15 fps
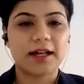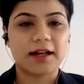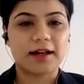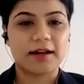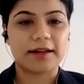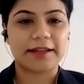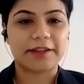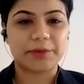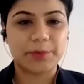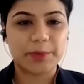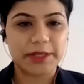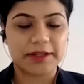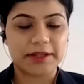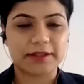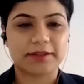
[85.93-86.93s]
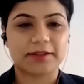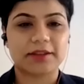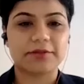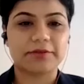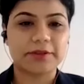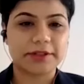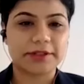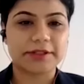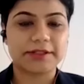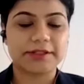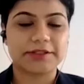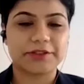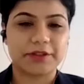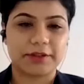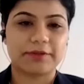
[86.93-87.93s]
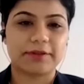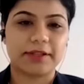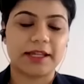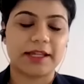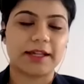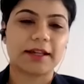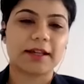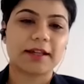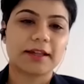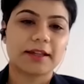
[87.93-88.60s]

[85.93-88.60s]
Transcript: uh, experience, the work culture, everything.